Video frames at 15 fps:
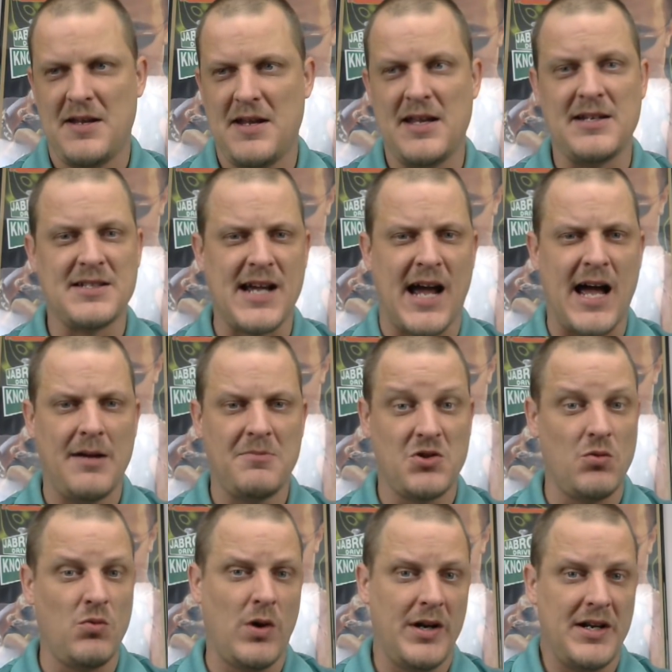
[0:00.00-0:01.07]
in time
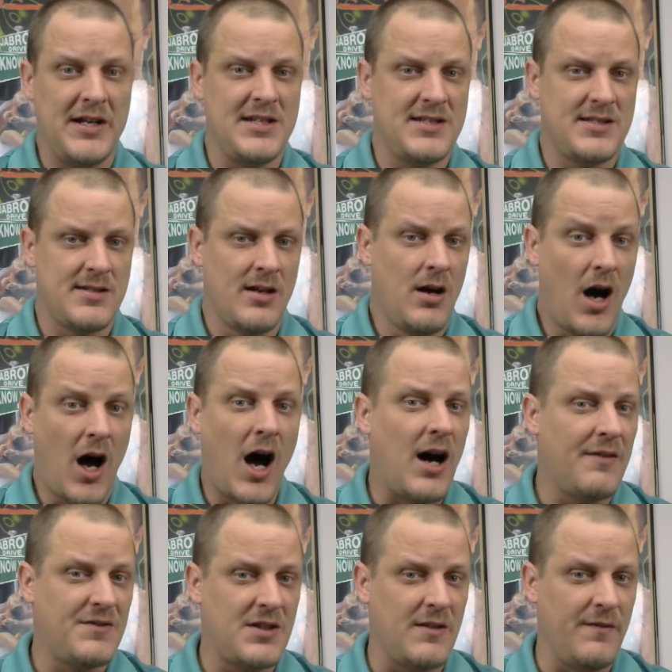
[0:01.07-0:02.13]
to what is
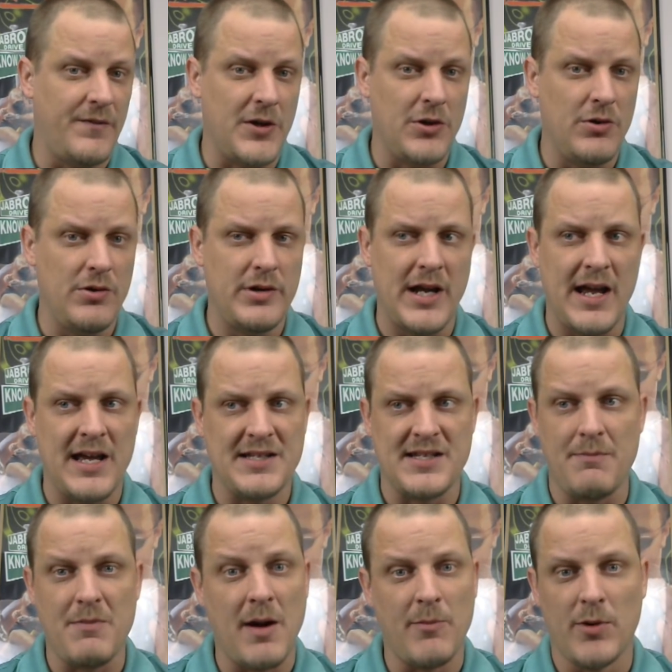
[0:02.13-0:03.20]
often viewed as
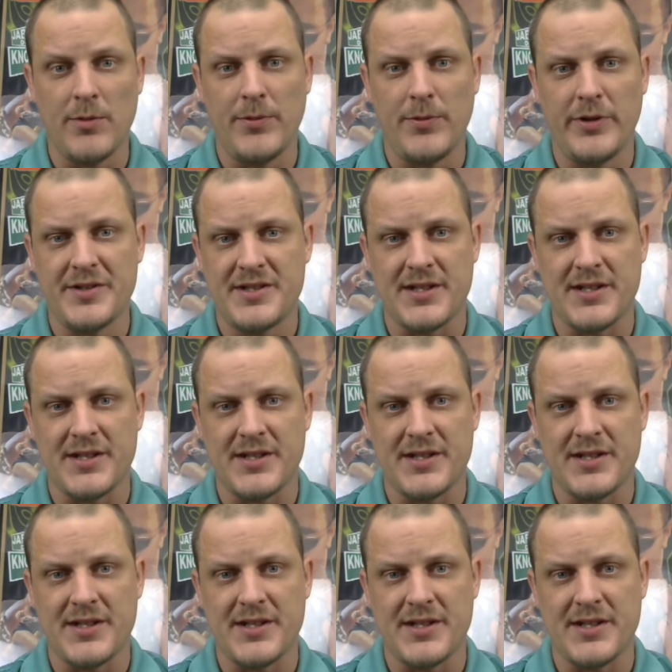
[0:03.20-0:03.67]
a memorable,